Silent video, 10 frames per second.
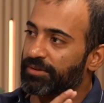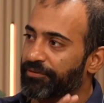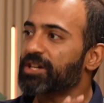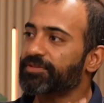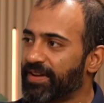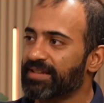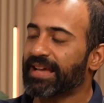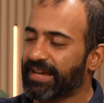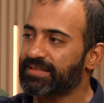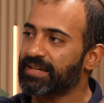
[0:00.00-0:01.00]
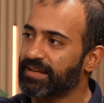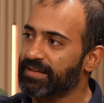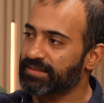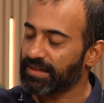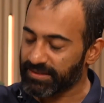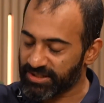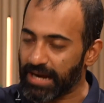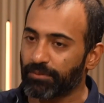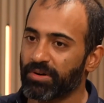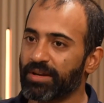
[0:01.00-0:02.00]
The first phase, like I said, is in
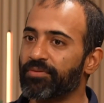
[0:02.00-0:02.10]
January,